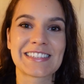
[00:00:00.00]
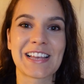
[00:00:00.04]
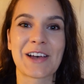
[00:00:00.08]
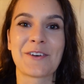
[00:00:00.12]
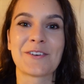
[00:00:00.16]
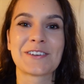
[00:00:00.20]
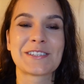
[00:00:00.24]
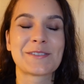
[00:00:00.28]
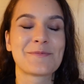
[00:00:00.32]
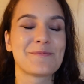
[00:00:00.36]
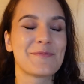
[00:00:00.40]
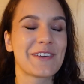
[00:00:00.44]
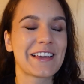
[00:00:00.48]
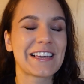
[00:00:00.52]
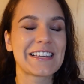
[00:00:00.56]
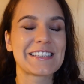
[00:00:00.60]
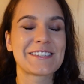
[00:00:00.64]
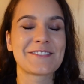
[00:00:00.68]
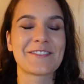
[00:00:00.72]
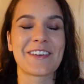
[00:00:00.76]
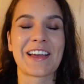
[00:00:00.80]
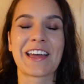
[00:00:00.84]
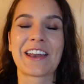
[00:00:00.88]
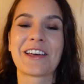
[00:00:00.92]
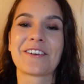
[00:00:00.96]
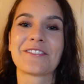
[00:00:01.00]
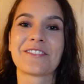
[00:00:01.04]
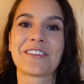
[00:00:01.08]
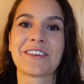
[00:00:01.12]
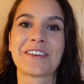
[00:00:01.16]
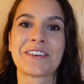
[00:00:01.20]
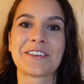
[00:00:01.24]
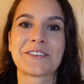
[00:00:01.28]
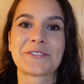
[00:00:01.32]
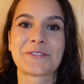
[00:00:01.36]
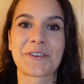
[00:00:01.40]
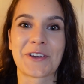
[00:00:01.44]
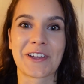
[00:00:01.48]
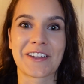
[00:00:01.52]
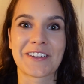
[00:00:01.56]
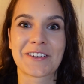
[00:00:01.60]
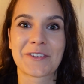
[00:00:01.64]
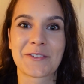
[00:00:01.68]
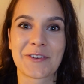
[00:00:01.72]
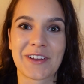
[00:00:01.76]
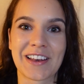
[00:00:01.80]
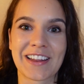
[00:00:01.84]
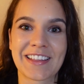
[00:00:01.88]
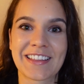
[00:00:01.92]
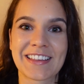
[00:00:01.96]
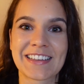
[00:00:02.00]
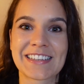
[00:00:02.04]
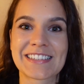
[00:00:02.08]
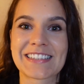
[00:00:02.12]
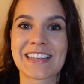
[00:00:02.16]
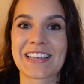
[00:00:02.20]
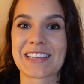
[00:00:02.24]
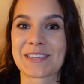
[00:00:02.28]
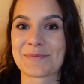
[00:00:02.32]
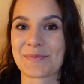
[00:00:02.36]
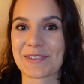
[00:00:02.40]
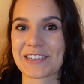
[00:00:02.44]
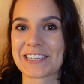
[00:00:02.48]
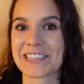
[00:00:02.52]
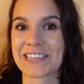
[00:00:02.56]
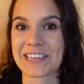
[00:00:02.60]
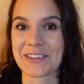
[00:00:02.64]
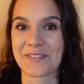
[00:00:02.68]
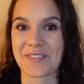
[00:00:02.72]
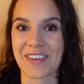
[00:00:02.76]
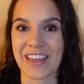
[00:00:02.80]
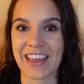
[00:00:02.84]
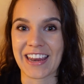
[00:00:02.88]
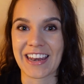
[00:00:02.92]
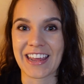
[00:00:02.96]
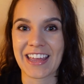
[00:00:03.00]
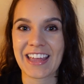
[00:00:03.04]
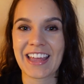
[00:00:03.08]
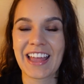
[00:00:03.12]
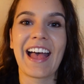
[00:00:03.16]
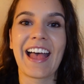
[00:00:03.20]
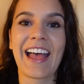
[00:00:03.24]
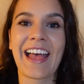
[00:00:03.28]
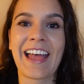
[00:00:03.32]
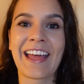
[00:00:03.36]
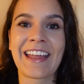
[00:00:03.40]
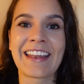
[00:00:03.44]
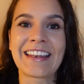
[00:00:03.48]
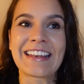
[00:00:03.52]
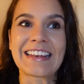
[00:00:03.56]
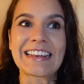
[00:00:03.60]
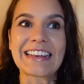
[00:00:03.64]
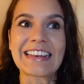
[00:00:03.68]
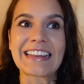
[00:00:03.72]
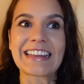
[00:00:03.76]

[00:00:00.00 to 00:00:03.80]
I was the biggest fan of the tranquilities, especially in the beginning, and